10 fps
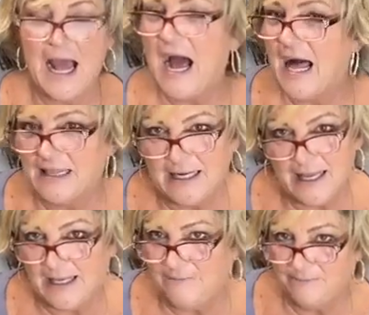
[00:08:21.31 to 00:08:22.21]

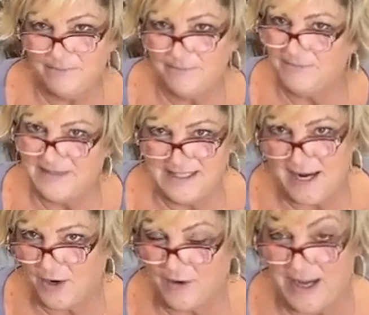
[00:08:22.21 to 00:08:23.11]
holiday
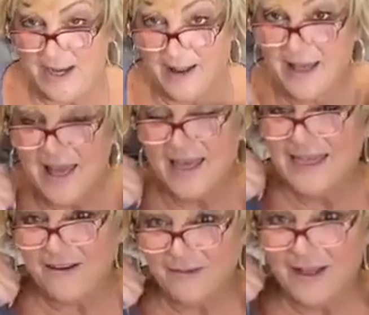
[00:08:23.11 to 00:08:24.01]
decorating
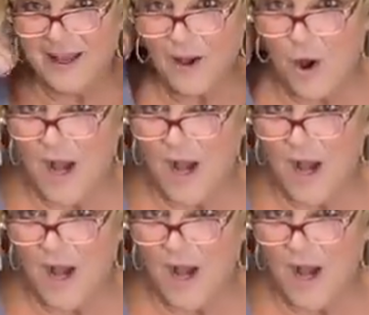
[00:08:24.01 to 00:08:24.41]
that really